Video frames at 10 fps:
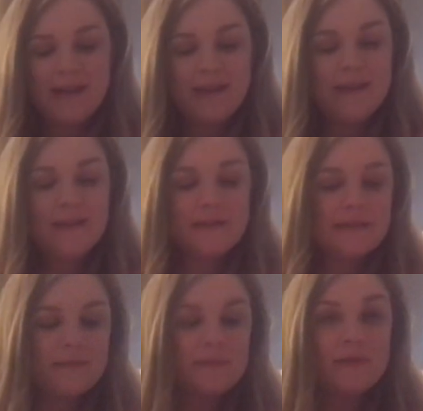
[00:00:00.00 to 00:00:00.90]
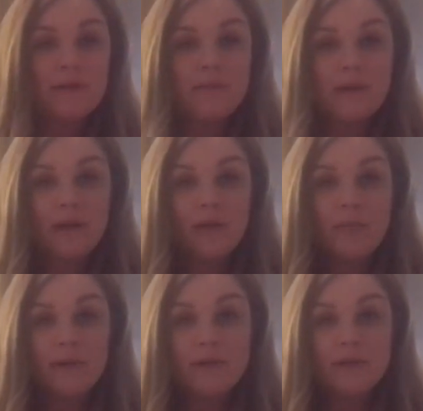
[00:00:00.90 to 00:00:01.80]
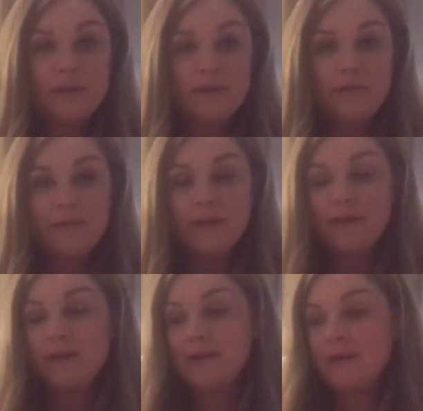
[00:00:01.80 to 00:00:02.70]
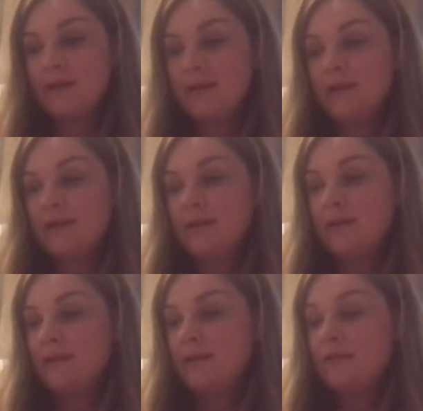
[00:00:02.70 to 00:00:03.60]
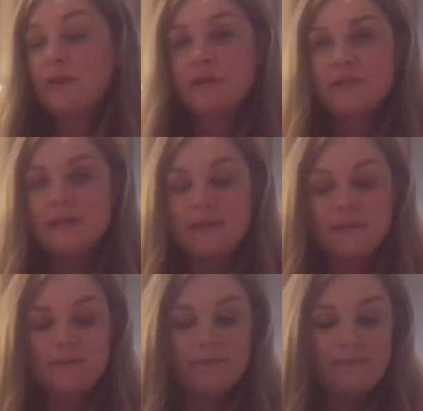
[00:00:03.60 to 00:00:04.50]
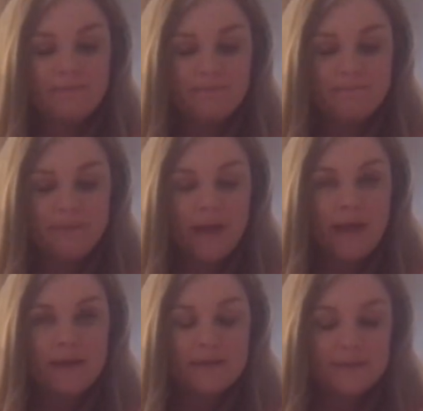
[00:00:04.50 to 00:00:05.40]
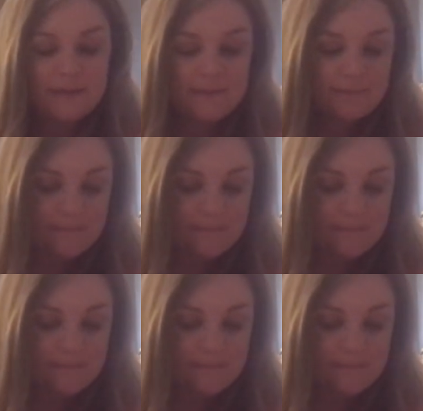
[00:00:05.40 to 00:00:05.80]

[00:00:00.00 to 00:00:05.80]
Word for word: And then I just I'm just gonna bring a whole bunch of uh, nursing pads